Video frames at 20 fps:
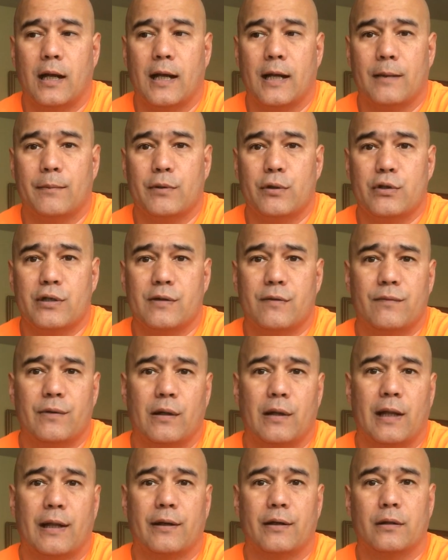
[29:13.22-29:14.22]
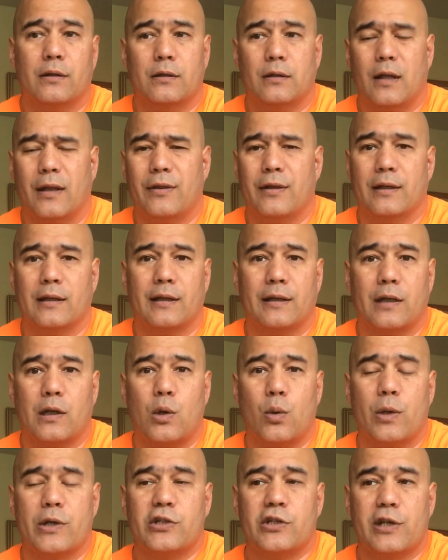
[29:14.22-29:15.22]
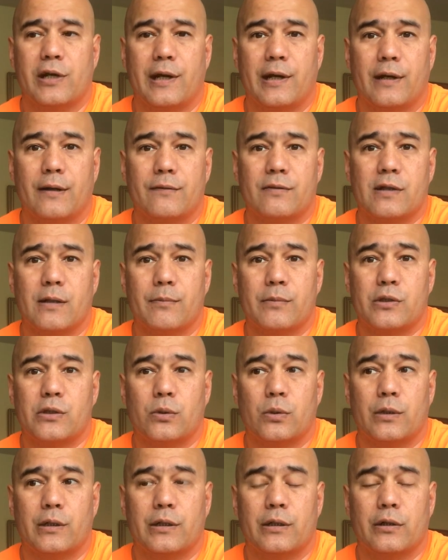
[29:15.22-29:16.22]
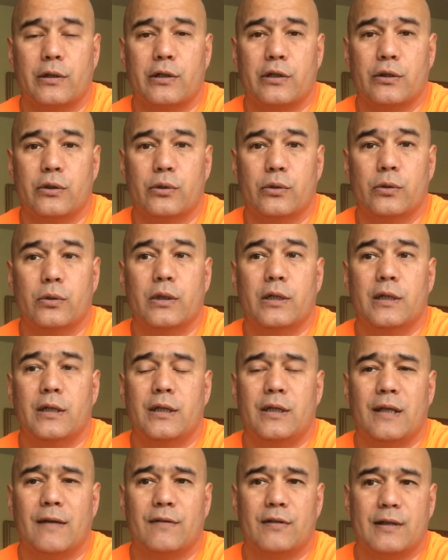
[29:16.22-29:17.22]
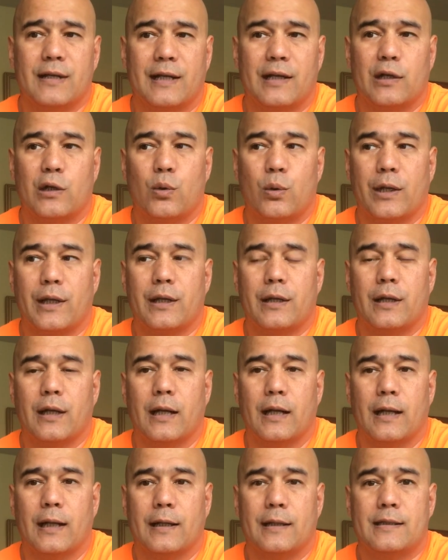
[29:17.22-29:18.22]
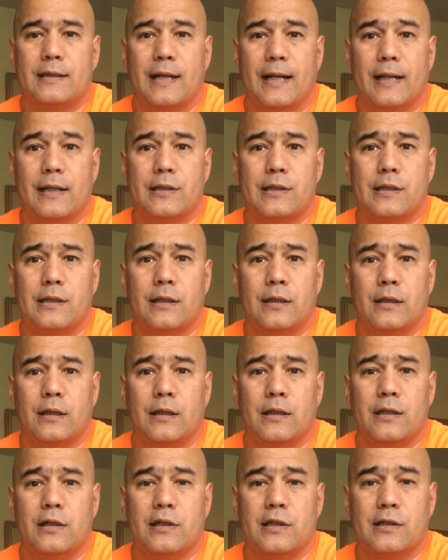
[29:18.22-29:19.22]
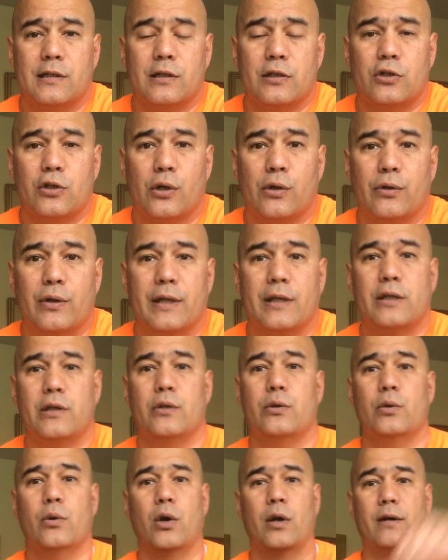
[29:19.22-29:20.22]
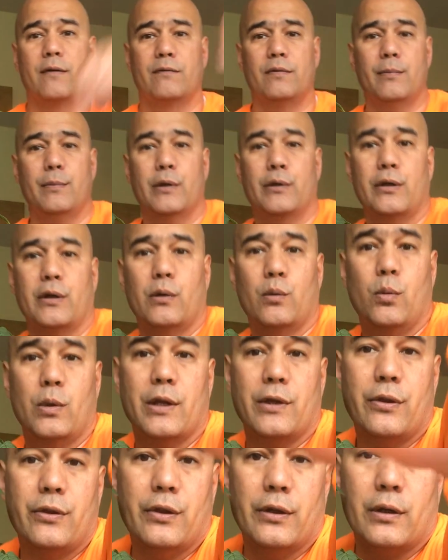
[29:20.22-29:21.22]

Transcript: You just fill out I think like a questionnaire of some sort or two. You have to take a quick test just to show that you are familiar with the